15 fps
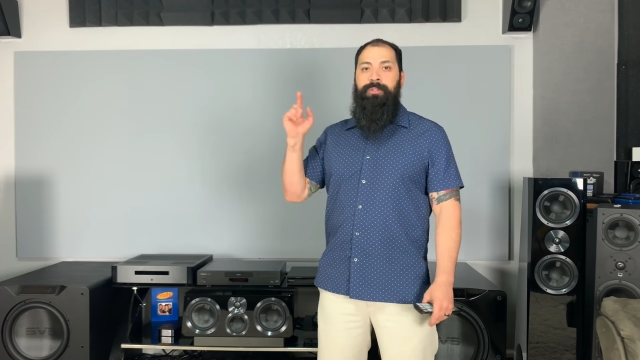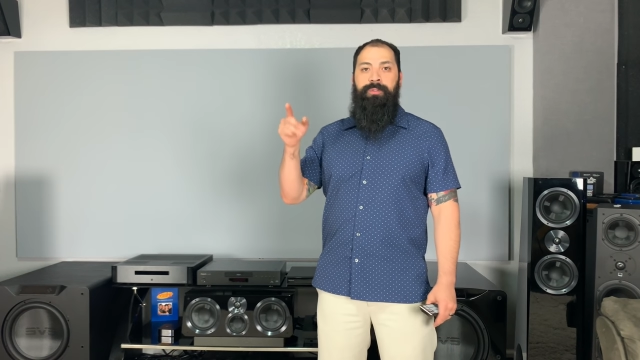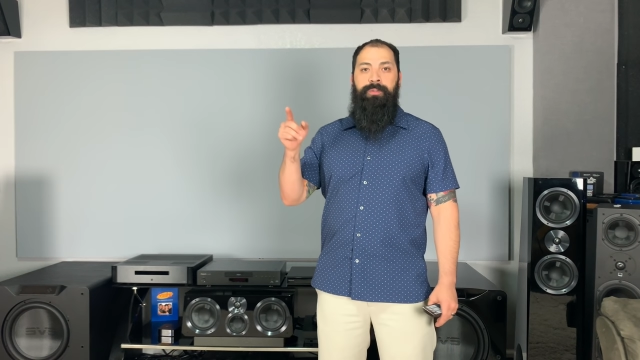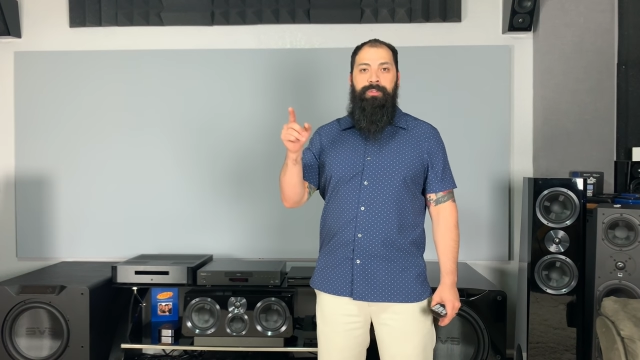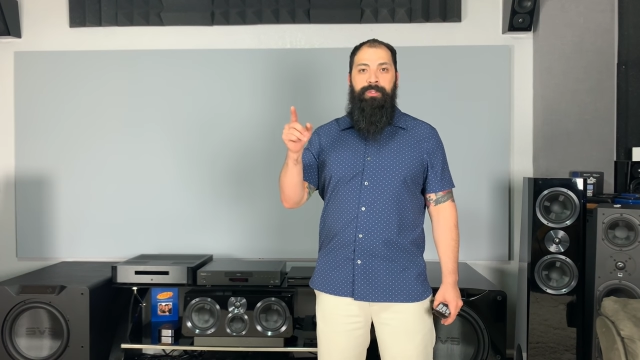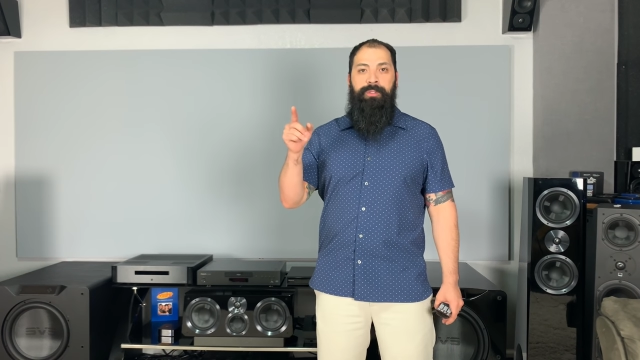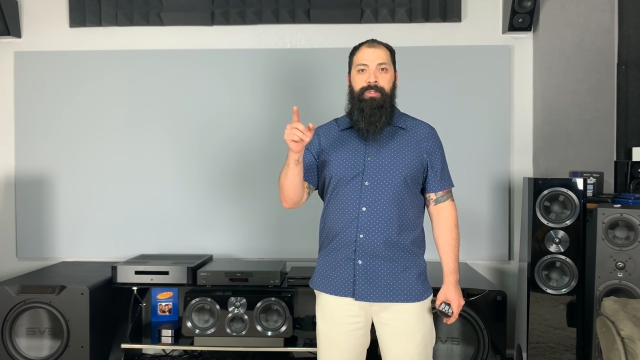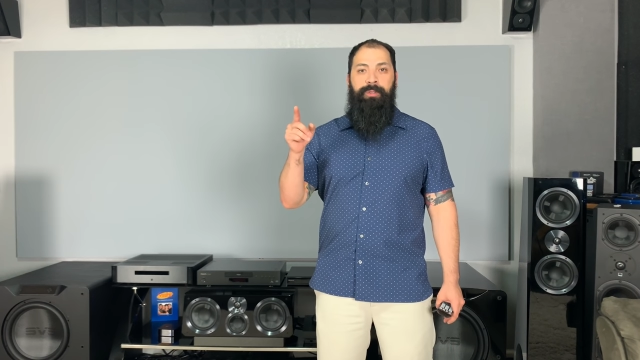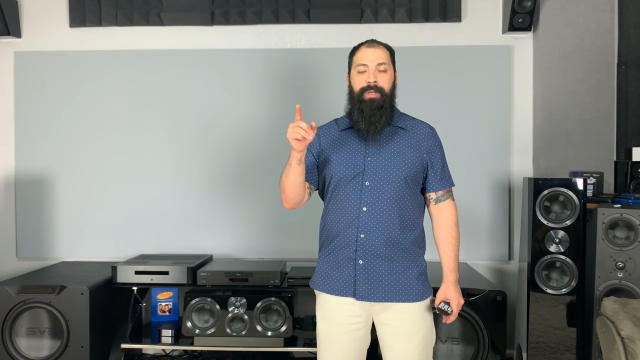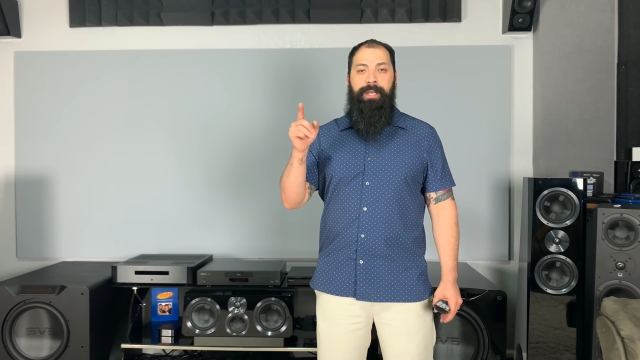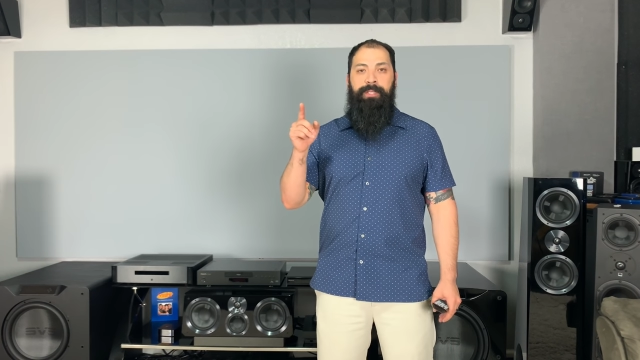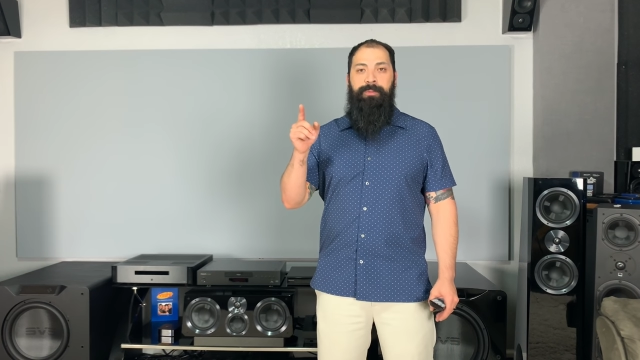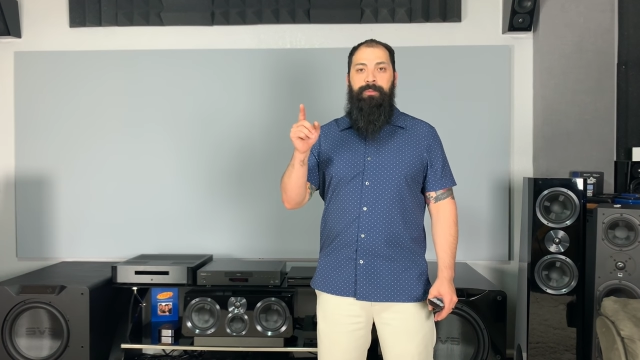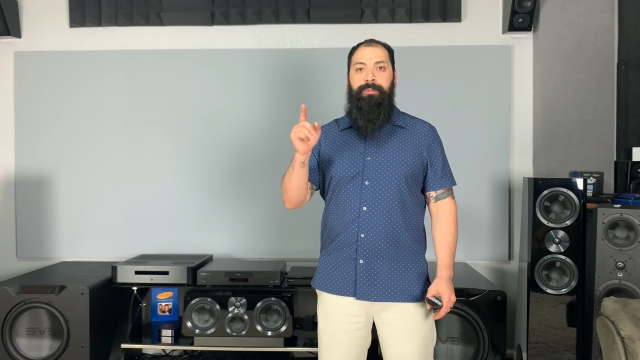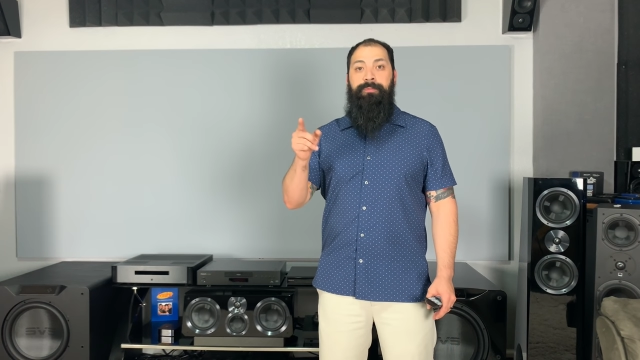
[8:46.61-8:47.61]
to your
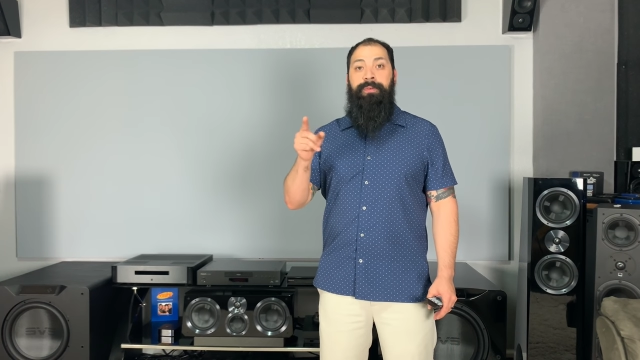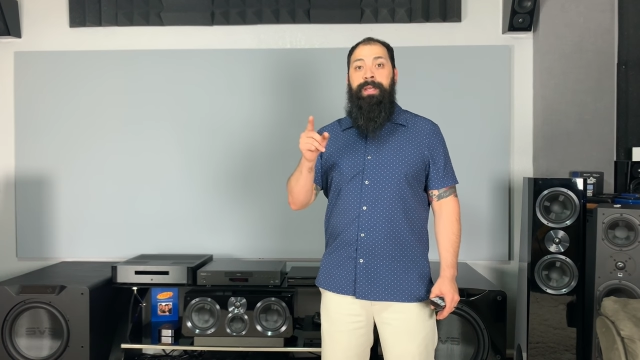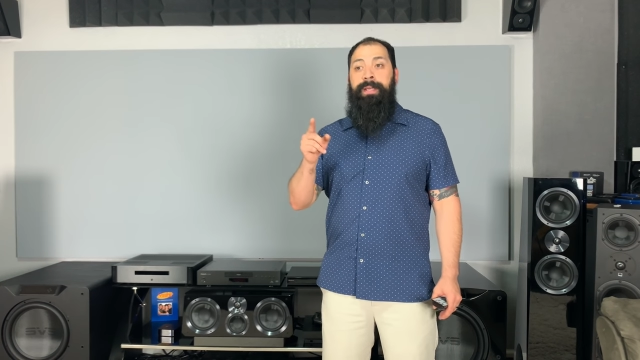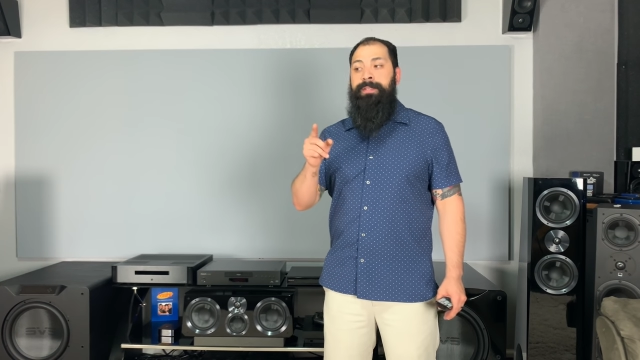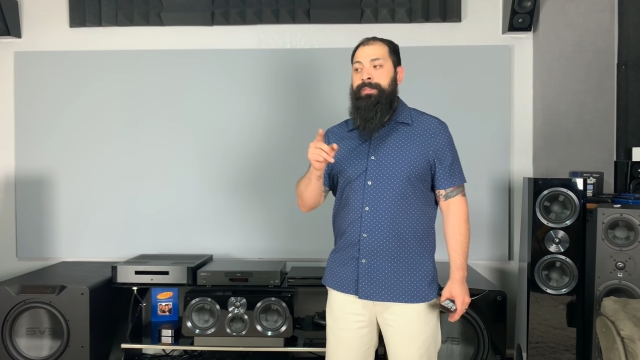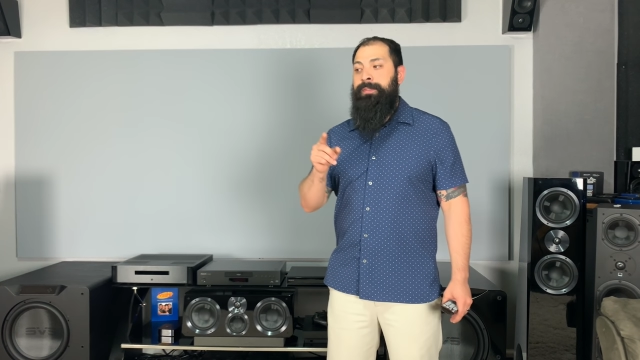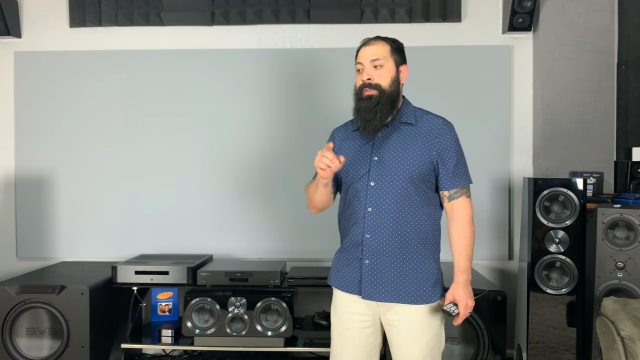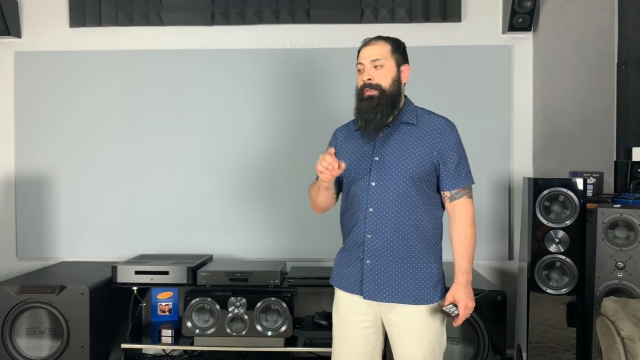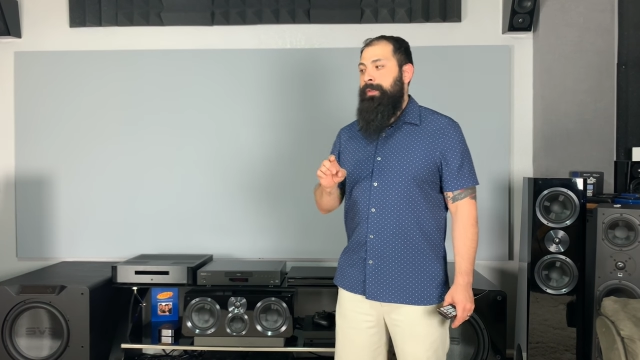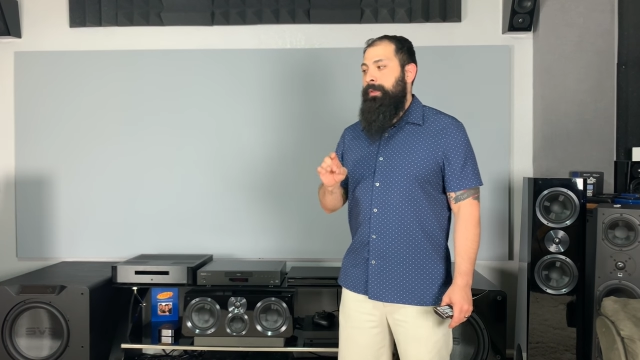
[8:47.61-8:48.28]
actual device,